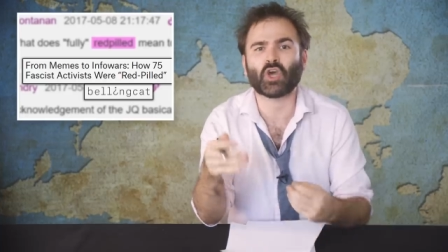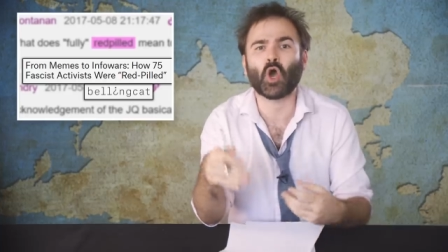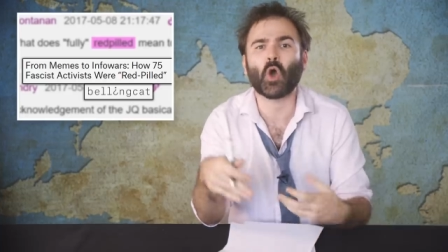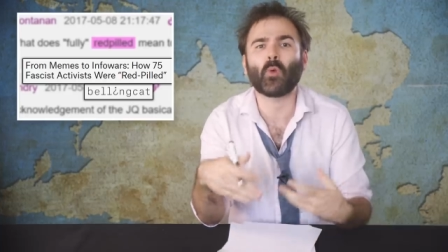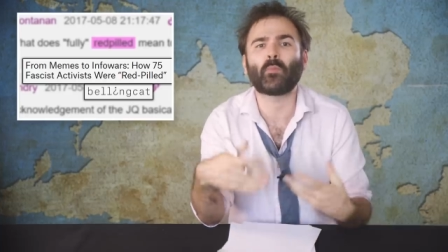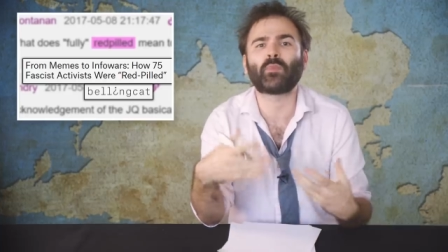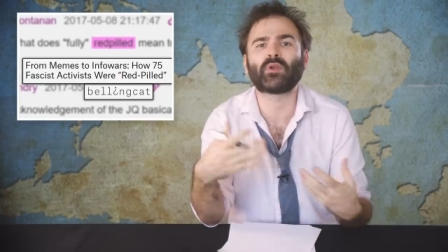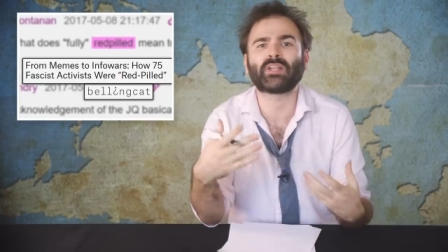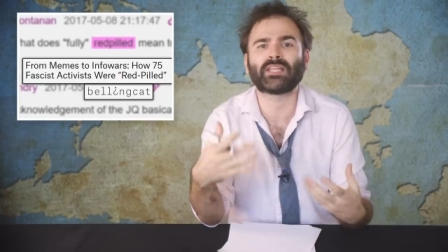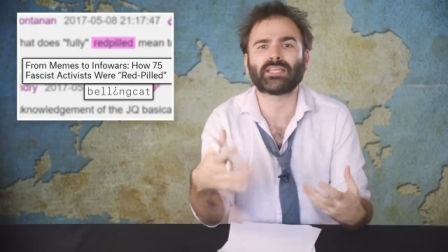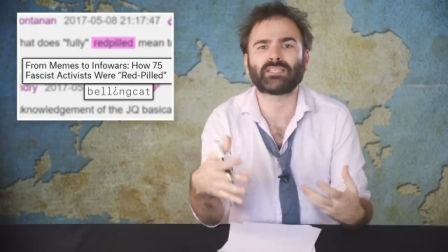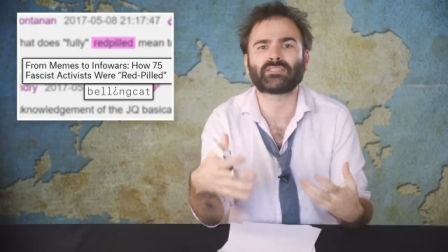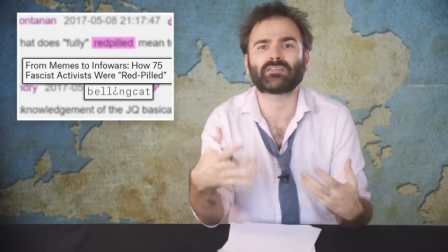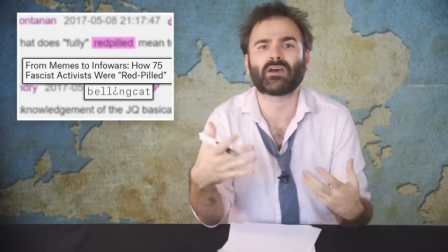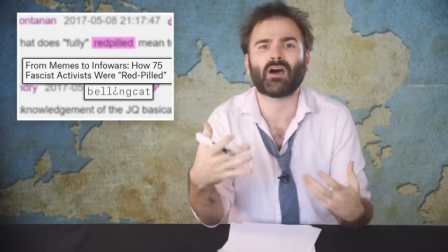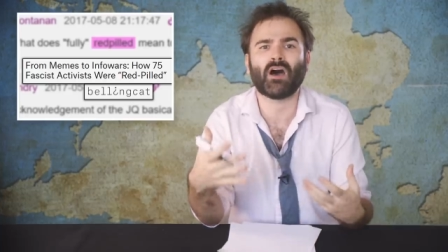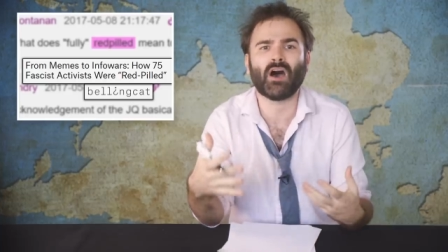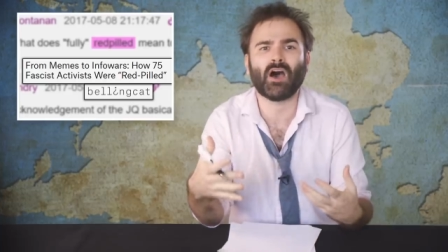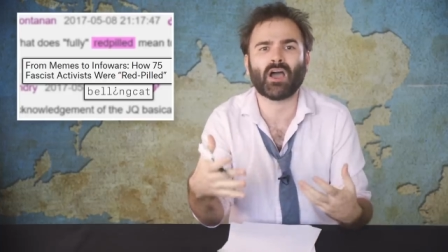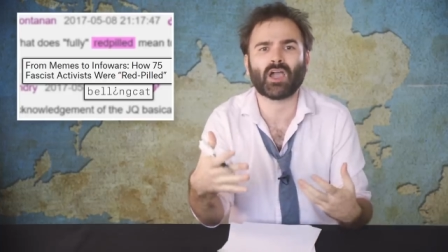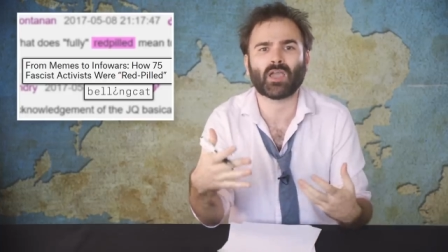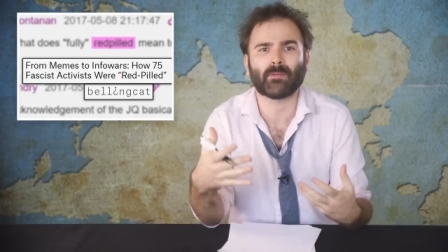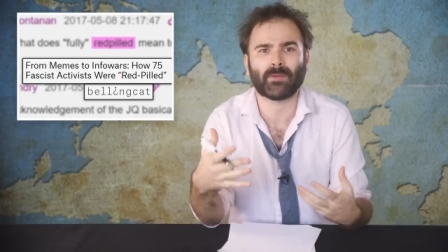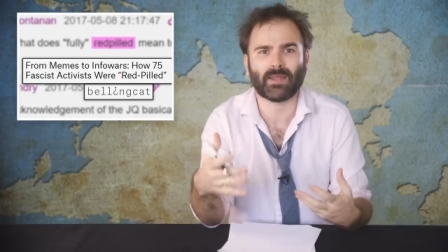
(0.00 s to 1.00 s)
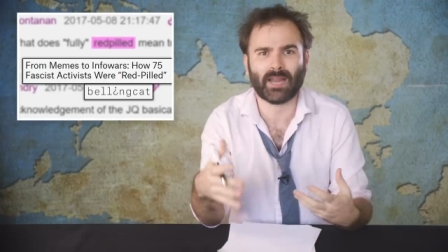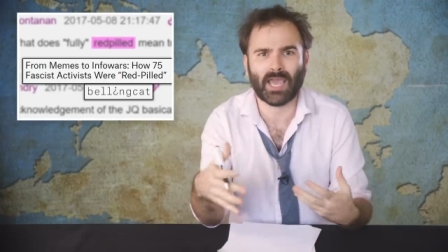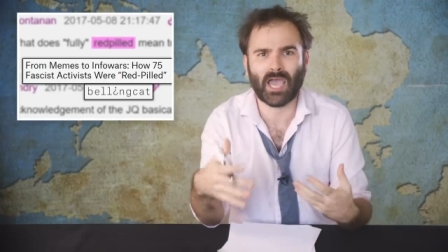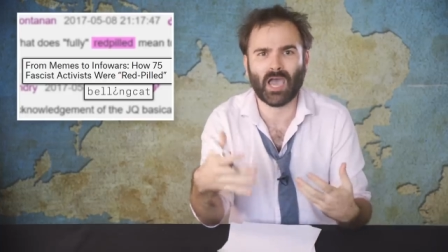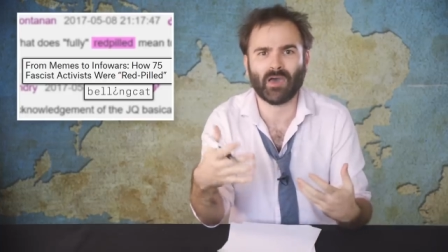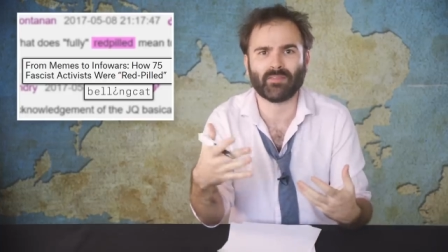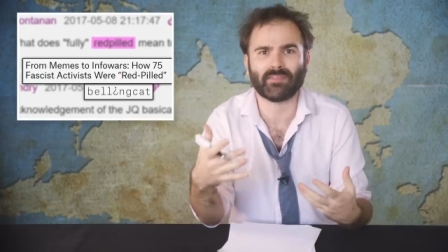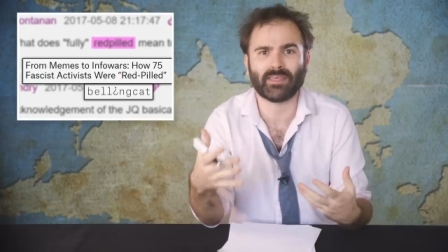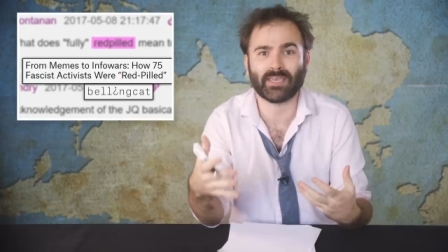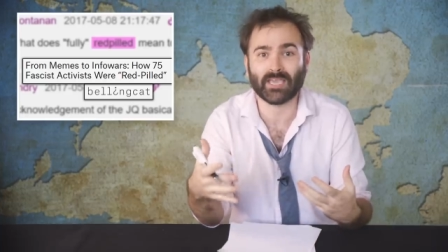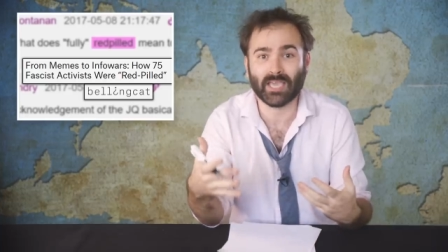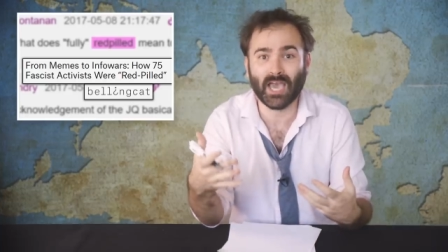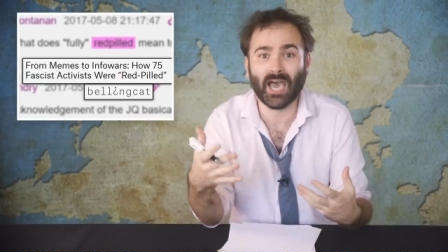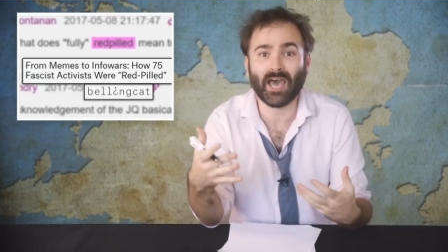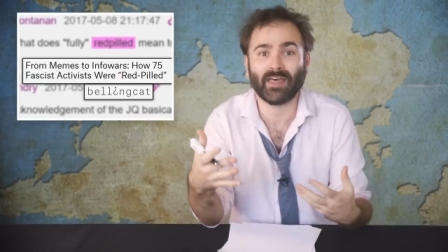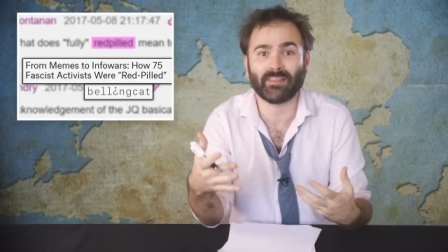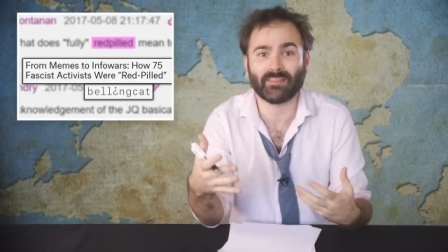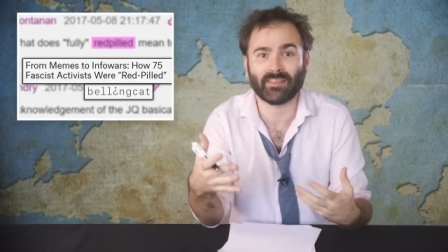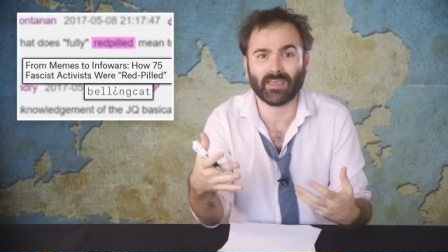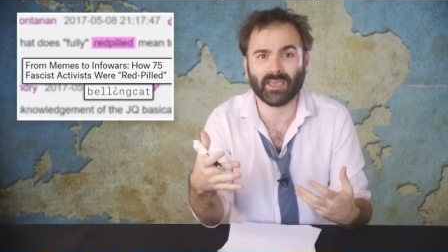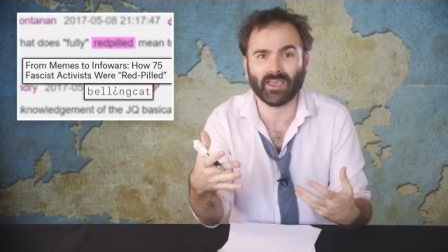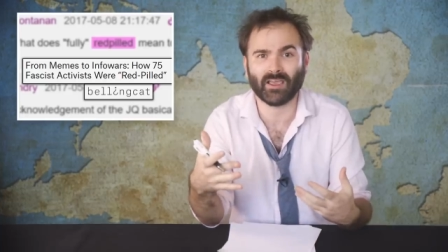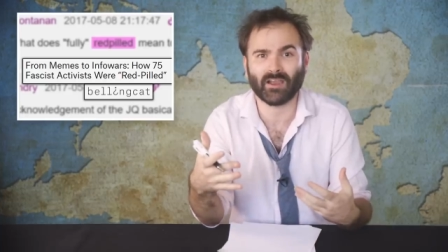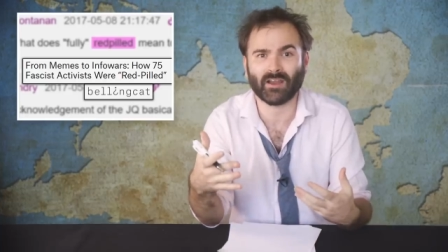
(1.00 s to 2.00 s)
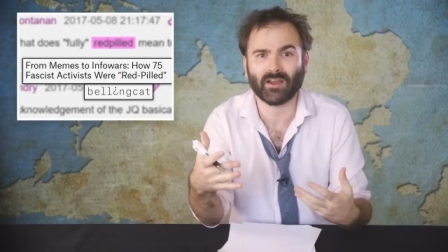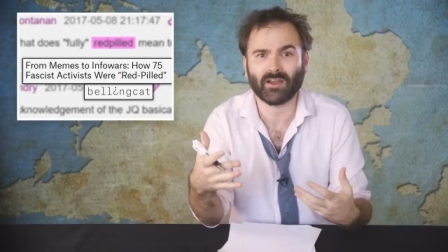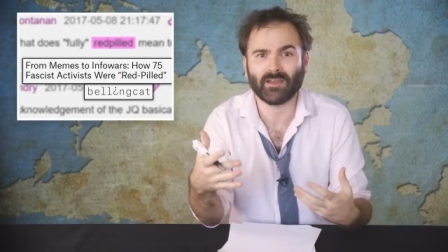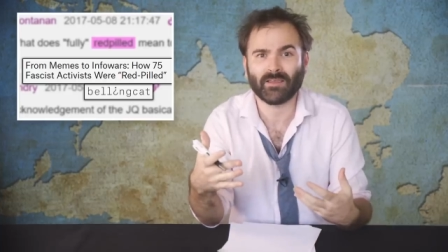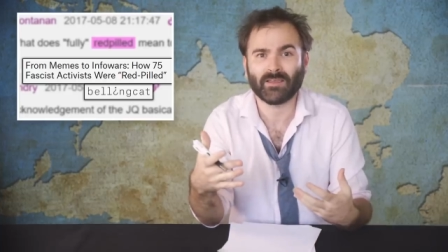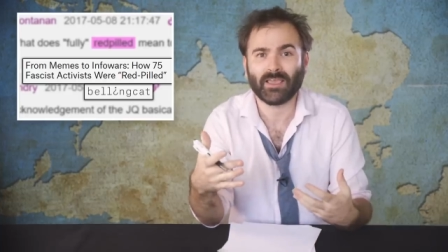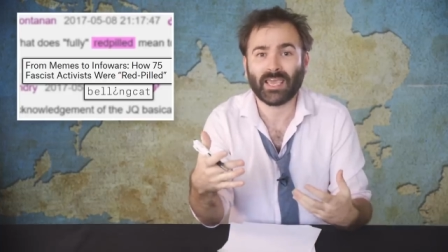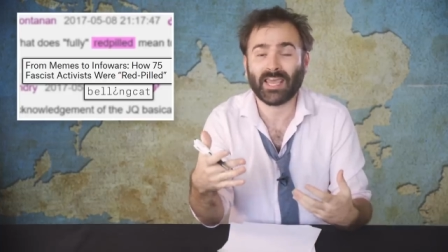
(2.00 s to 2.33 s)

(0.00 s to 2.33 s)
openly talk about how they got there,